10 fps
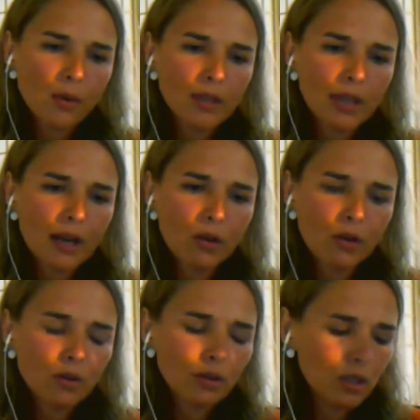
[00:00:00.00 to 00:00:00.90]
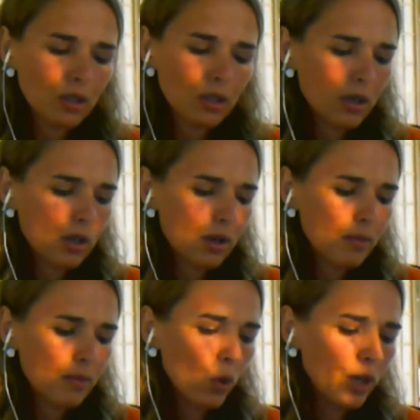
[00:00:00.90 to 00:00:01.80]
was out um,
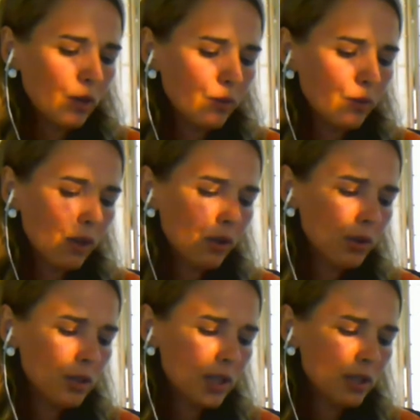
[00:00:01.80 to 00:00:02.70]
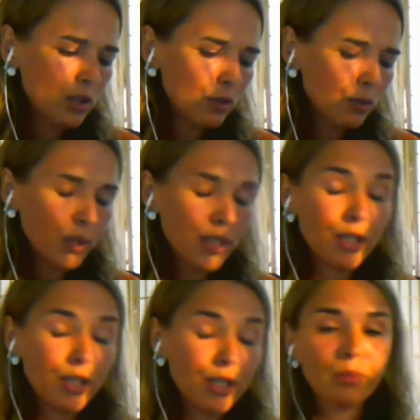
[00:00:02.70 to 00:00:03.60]
working for another center for a
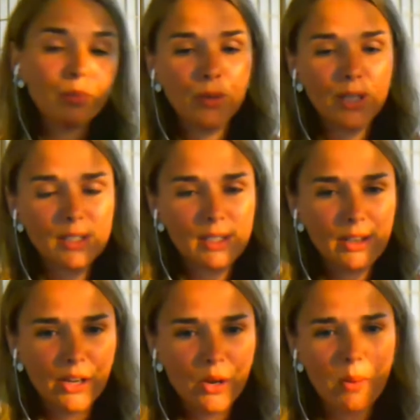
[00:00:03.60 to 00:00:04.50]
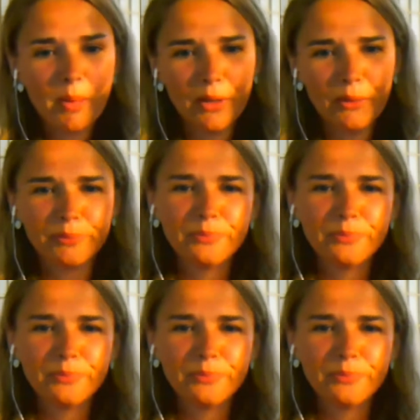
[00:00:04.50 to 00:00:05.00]
year before I decided to go on my own.